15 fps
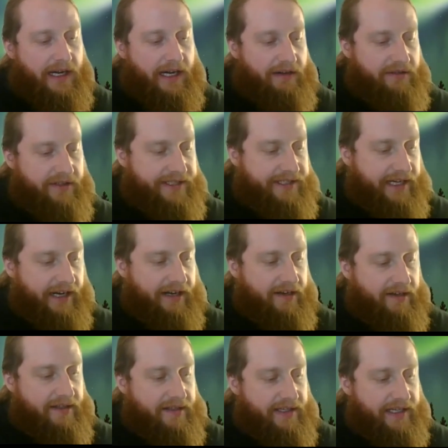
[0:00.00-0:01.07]
I was
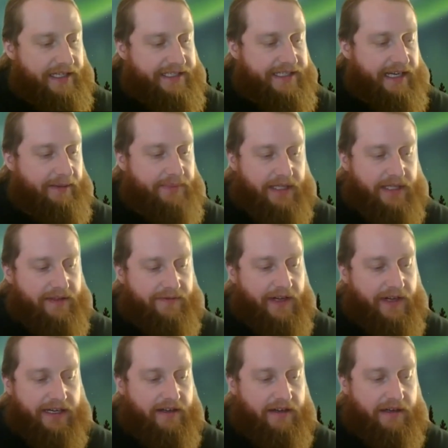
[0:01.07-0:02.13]
scared. I stamped out the
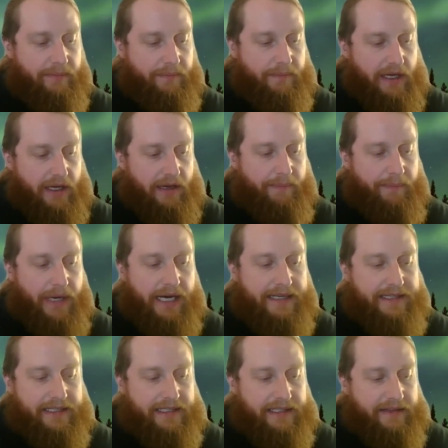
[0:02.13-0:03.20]
fire and
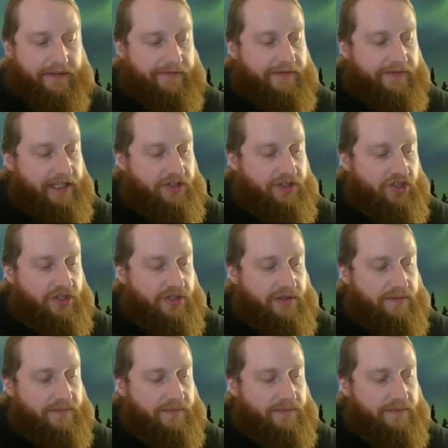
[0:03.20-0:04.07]
pocketed the fish.